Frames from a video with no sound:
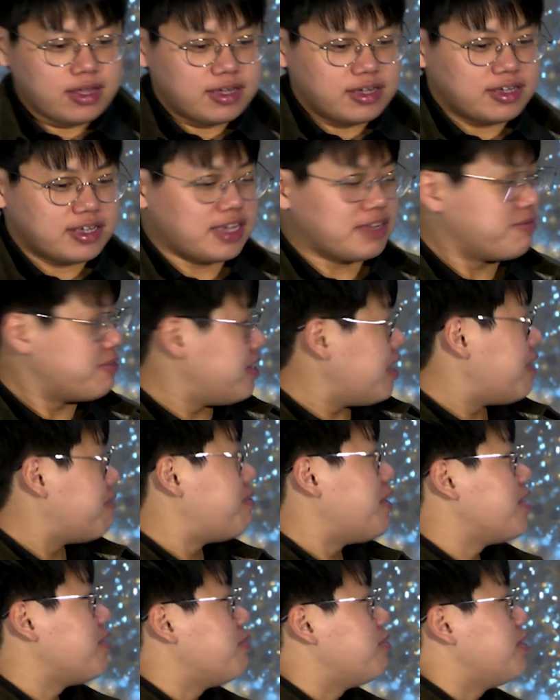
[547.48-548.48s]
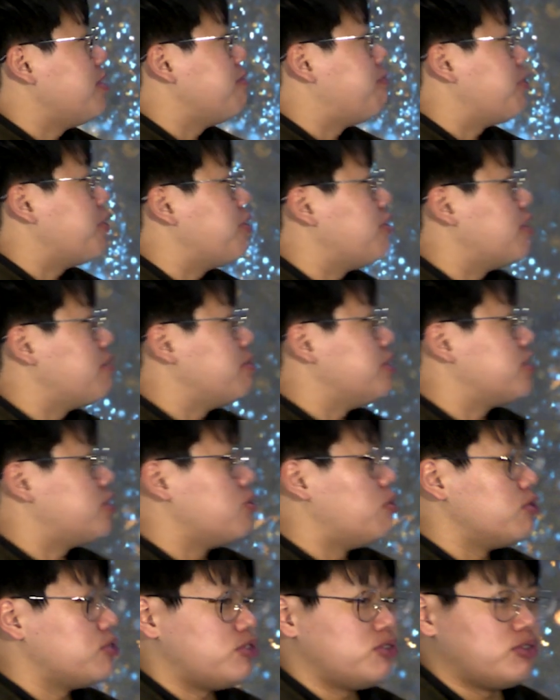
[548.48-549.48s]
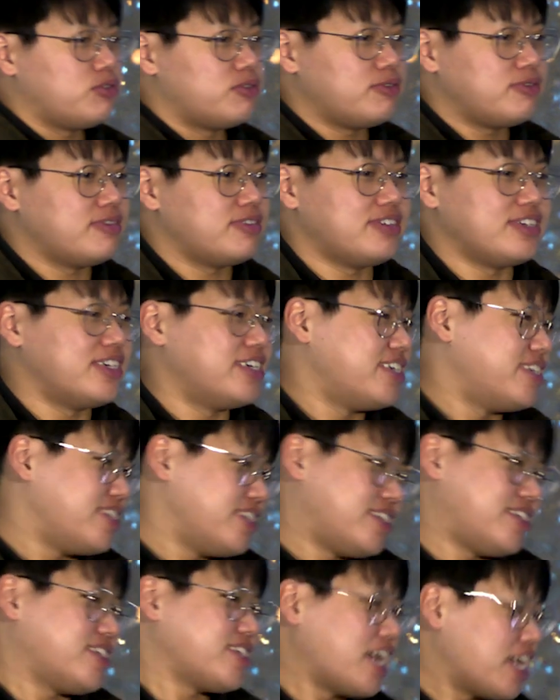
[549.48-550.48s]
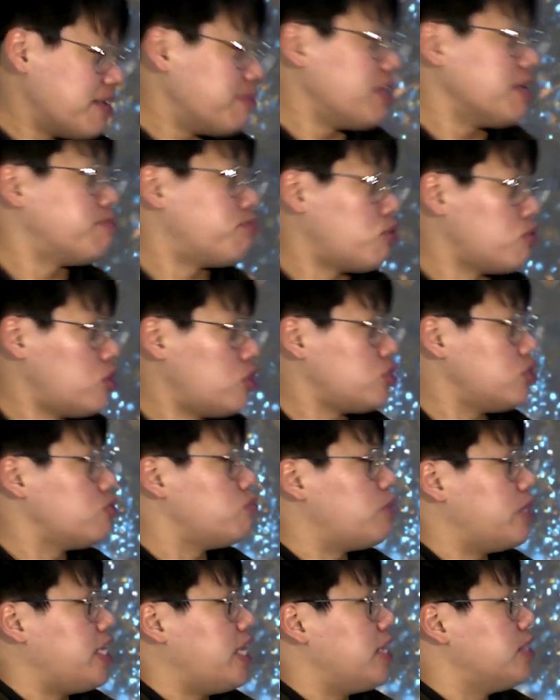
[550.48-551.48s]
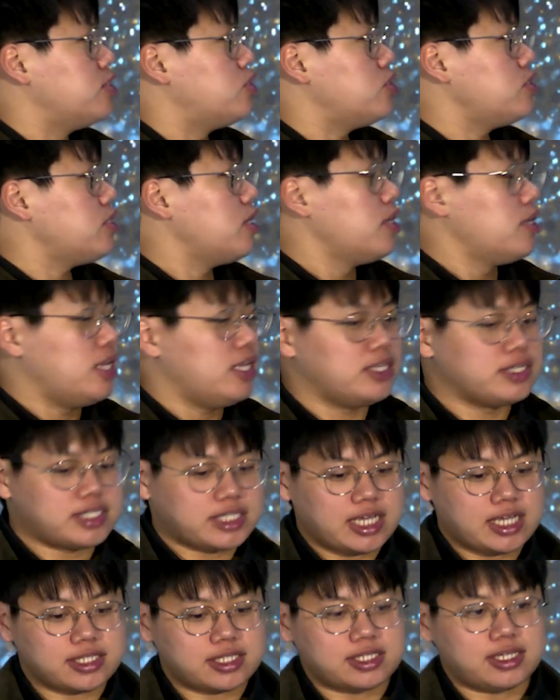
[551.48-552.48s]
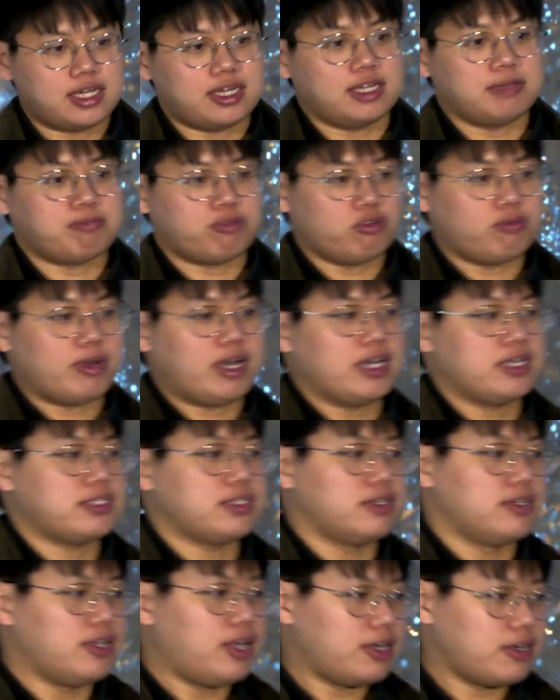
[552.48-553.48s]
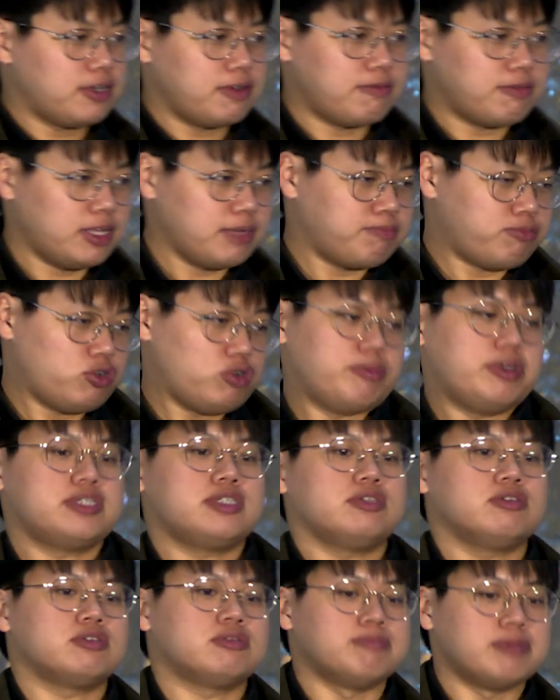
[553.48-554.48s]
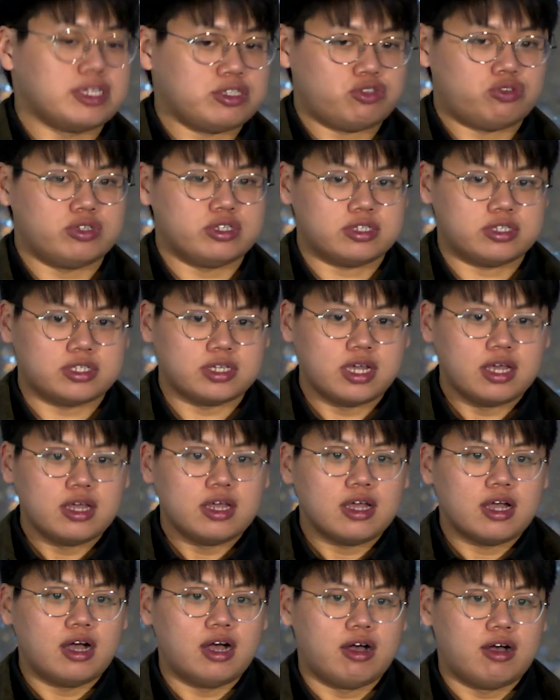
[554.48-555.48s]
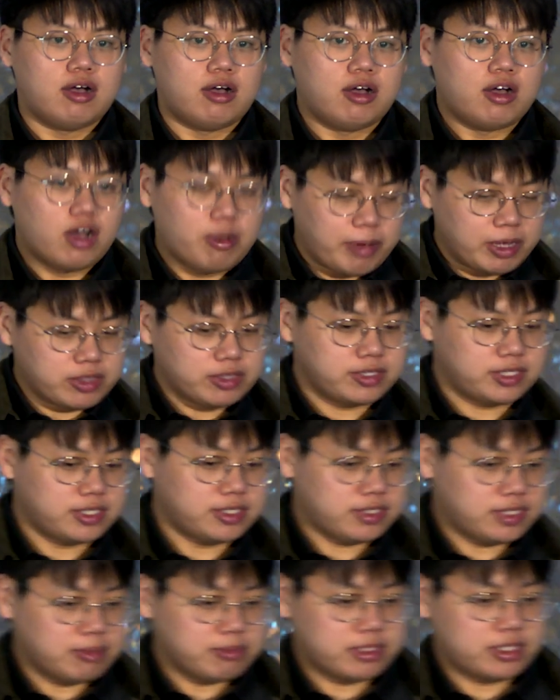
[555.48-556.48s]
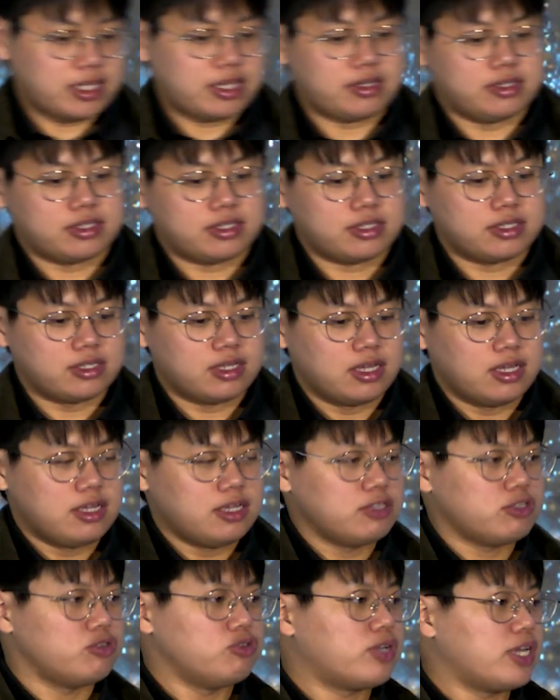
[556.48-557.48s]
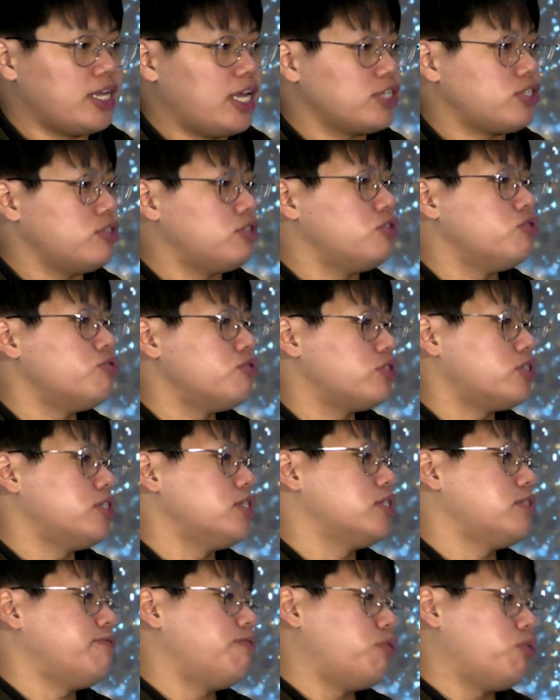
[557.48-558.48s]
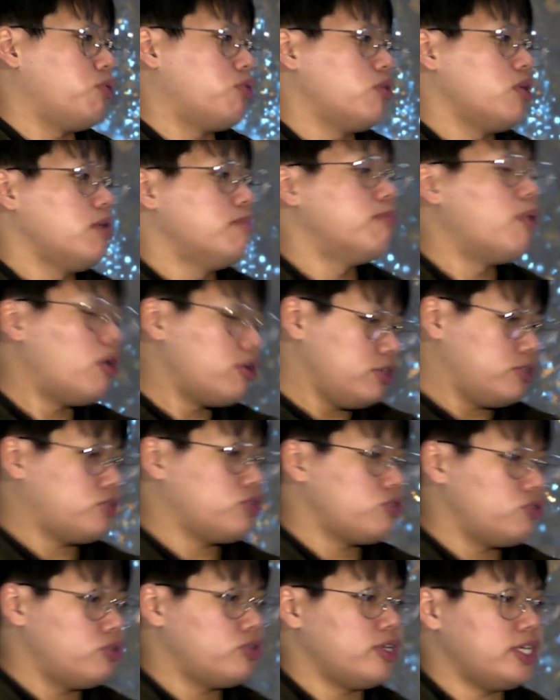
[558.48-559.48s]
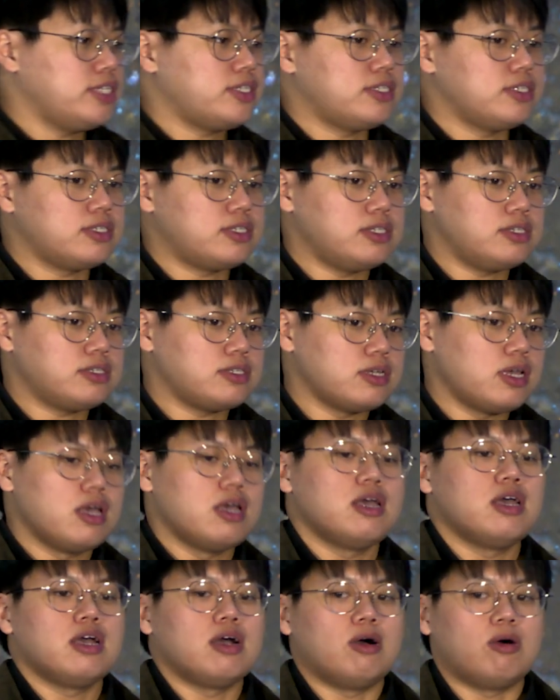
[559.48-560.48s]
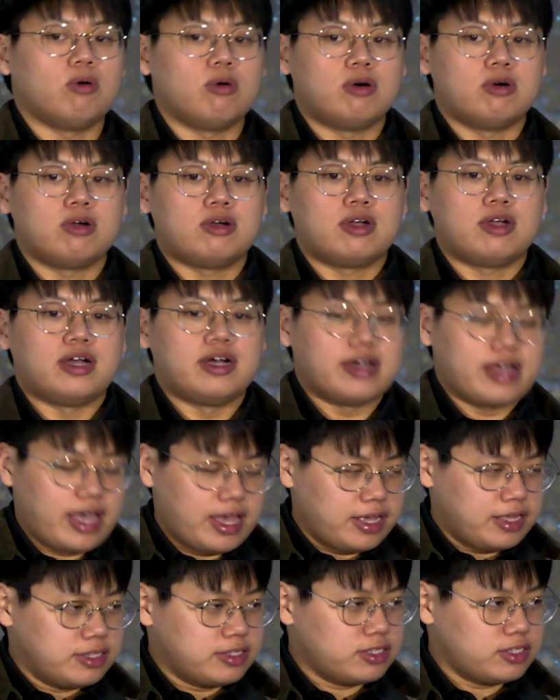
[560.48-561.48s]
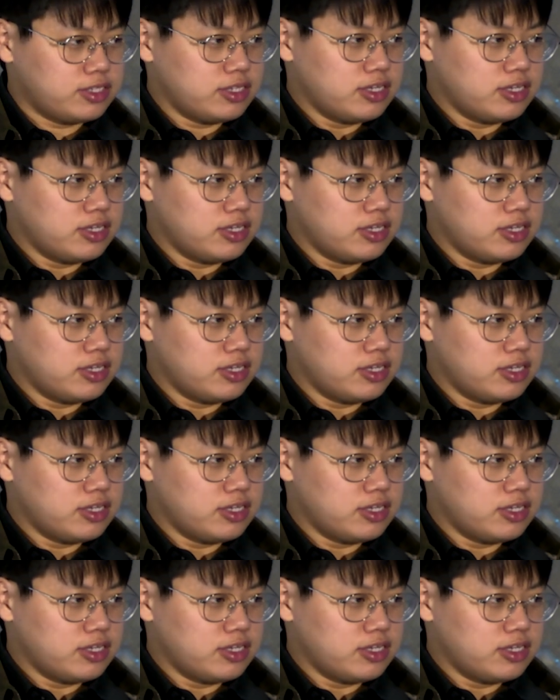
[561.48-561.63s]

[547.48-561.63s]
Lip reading: And yeah, finally, vLLM is also is kind of like production-ready engine in the sense that it provides a lot of promiscuous metrics about the system status. So you can actually use this for monitor your instances, or and